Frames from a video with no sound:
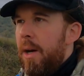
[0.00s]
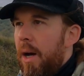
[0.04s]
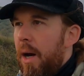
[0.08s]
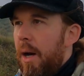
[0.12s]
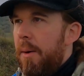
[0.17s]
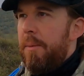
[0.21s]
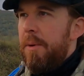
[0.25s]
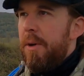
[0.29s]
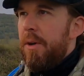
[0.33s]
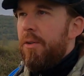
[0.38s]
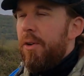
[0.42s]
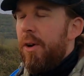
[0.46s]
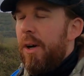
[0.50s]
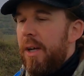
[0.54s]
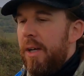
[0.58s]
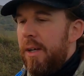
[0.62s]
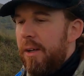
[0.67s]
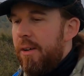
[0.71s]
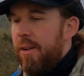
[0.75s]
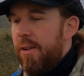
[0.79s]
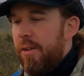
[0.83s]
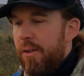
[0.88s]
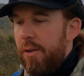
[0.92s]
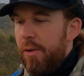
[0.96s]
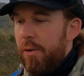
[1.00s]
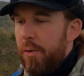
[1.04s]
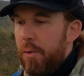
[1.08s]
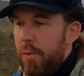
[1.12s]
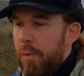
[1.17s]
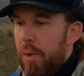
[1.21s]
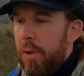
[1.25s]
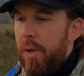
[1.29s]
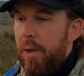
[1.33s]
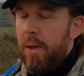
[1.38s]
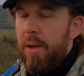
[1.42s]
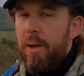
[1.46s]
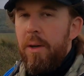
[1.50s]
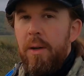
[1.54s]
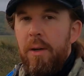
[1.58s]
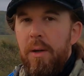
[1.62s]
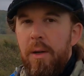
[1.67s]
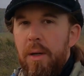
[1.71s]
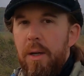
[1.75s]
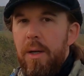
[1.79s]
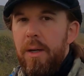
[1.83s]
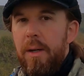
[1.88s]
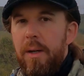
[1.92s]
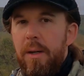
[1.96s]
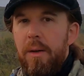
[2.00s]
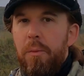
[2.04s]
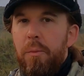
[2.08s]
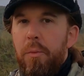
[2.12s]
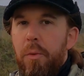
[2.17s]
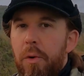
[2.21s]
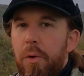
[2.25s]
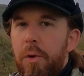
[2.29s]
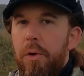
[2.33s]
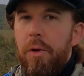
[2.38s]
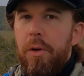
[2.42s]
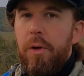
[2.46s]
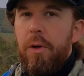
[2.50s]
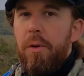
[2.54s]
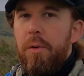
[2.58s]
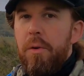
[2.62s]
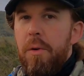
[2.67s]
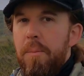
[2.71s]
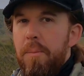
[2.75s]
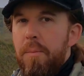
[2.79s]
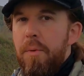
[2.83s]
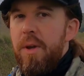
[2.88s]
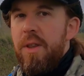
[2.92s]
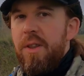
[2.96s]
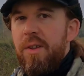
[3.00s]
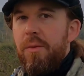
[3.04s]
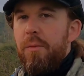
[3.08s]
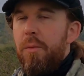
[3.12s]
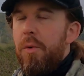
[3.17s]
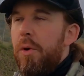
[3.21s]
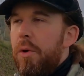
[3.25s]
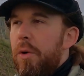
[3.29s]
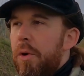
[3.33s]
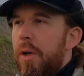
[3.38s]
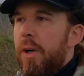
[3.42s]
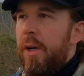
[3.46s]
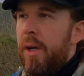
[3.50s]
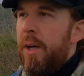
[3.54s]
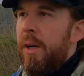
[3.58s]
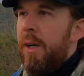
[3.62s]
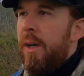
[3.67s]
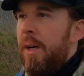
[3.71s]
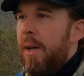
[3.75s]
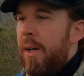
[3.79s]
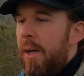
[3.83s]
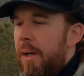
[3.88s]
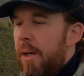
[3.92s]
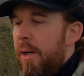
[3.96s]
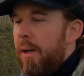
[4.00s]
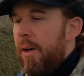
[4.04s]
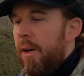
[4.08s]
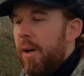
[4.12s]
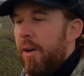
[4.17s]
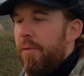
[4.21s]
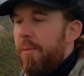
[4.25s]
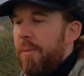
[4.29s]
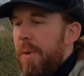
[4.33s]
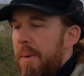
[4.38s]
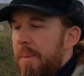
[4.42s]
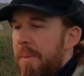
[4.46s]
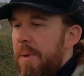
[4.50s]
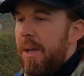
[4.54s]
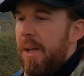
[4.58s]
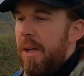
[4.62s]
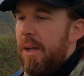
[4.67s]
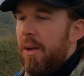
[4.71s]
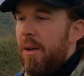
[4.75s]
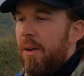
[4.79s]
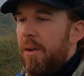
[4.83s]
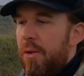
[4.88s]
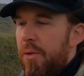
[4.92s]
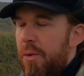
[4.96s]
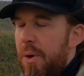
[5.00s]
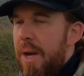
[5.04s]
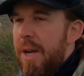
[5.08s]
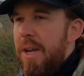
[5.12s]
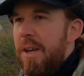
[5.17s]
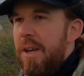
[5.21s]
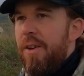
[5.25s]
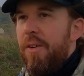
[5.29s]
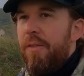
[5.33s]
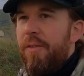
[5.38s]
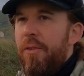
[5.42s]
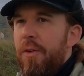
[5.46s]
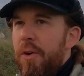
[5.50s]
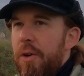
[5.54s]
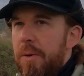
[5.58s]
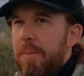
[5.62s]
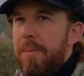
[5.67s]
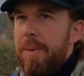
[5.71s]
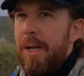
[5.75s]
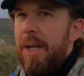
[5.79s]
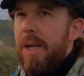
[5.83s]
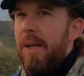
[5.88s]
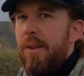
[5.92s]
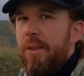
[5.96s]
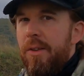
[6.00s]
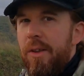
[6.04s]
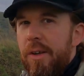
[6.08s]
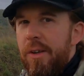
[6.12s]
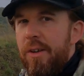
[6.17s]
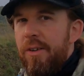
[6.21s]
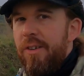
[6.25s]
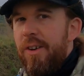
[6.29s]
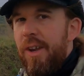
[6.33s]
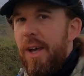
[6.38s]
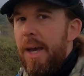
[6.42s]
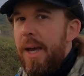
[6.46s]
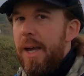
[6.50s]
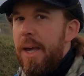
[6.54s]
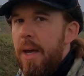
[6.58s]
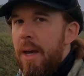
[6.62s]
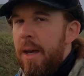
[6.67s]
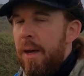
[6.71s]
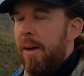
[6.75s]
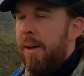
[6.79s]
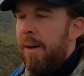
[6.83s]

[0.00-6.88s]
I've been trying to do a walk or a brisk walk of maybe 20 to 40 minutes each day,